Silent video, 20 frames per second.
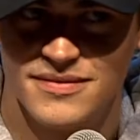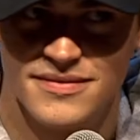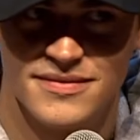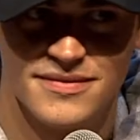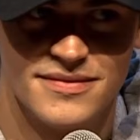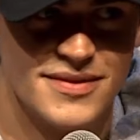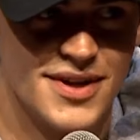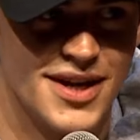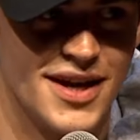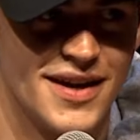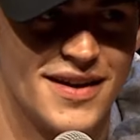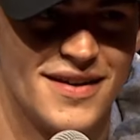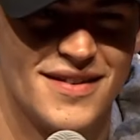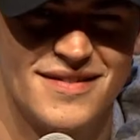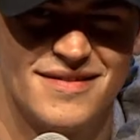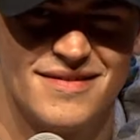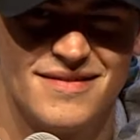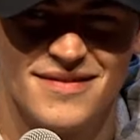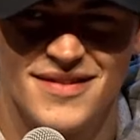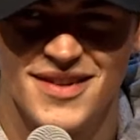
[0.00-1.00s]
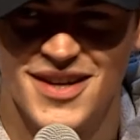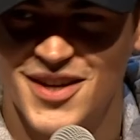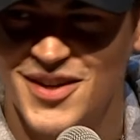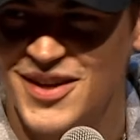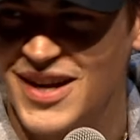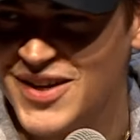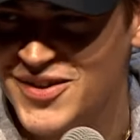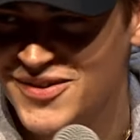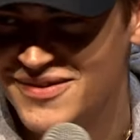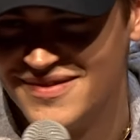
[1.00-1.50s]
Like,
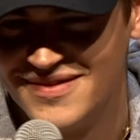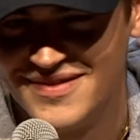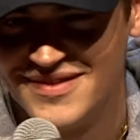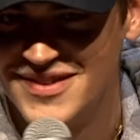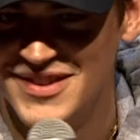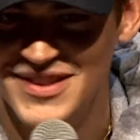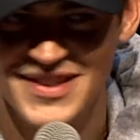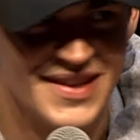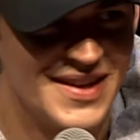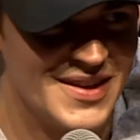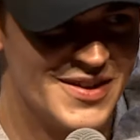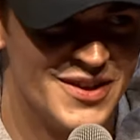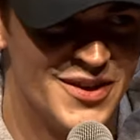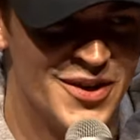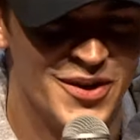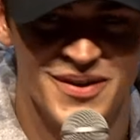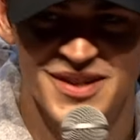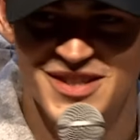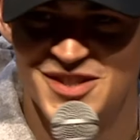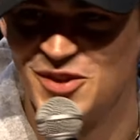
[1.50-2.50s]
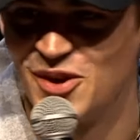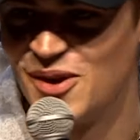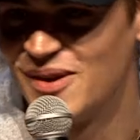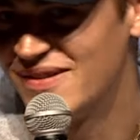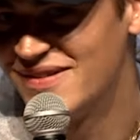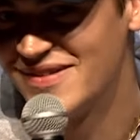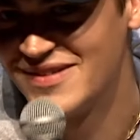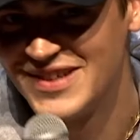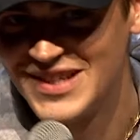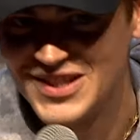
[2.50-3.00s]
you know, it's not
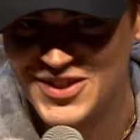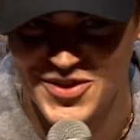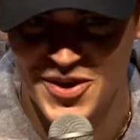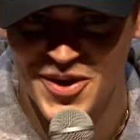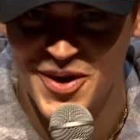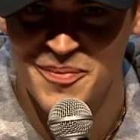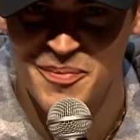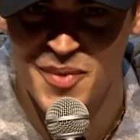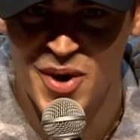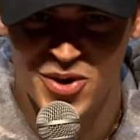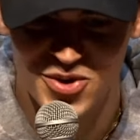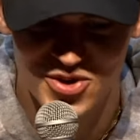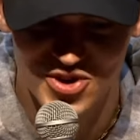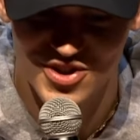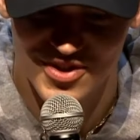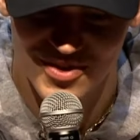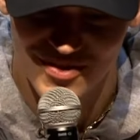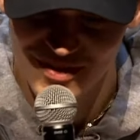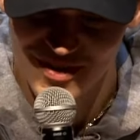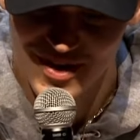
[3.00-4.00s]
the most